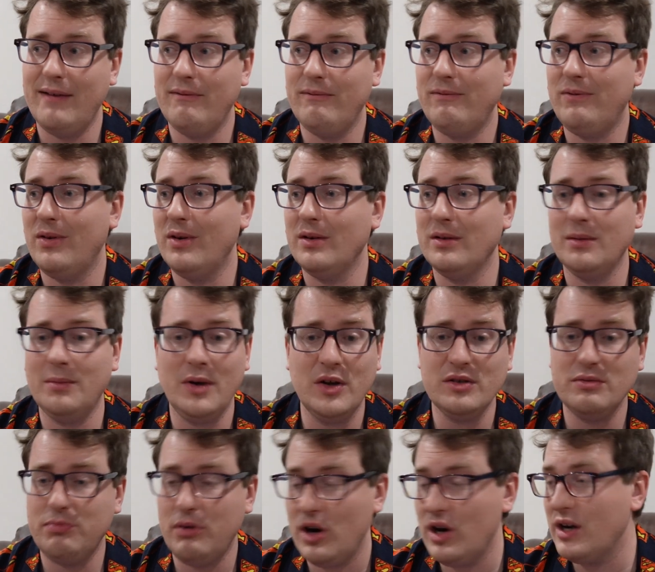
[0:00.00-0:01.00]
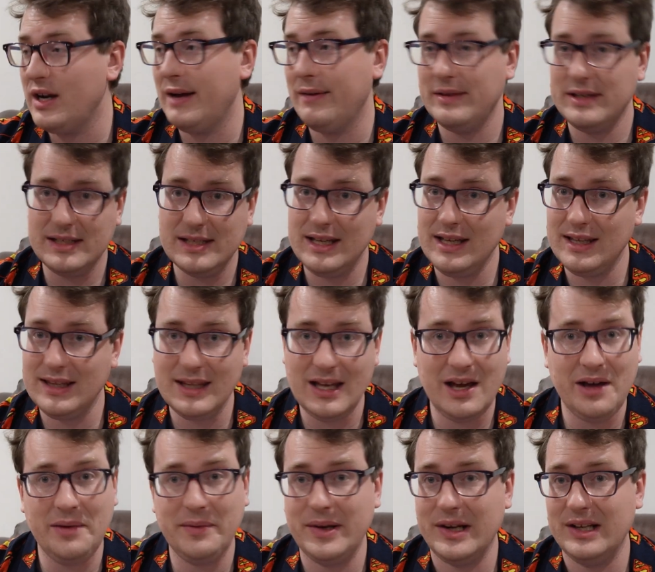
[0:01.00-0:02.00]
For the most part, I was seeing
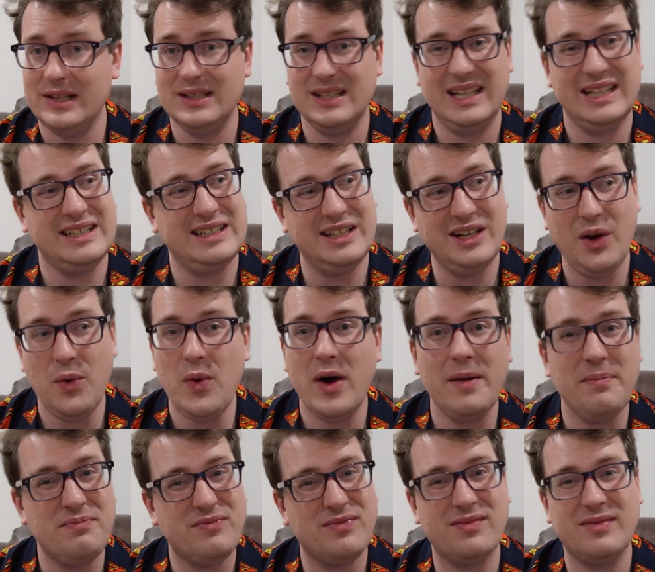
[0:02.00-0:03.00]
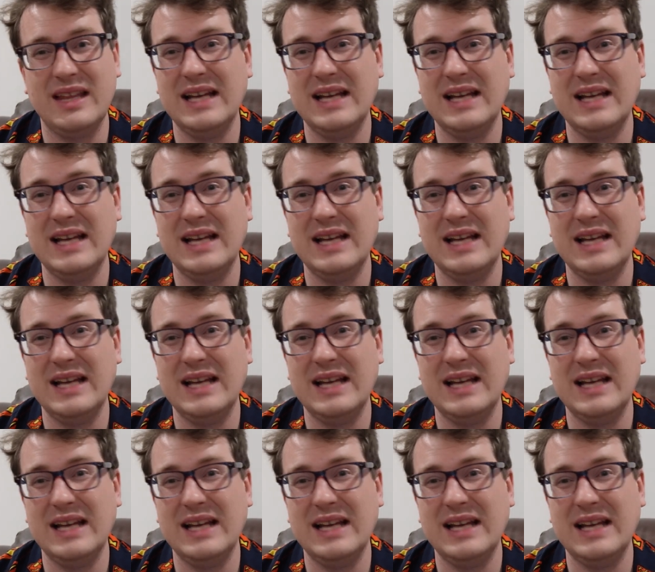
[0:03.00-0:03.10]
them and I was like, you know what,